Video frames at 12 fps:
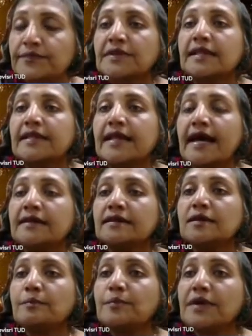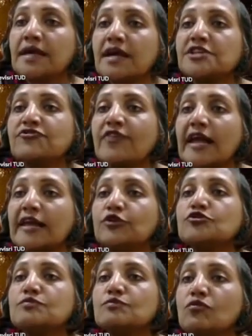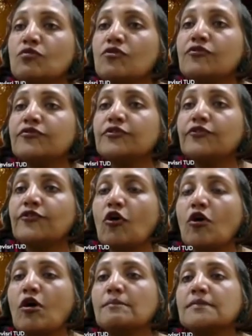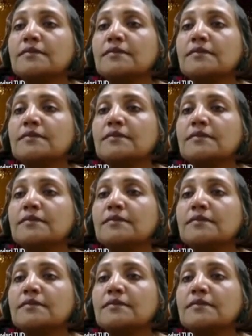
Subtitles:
that the pH values moved from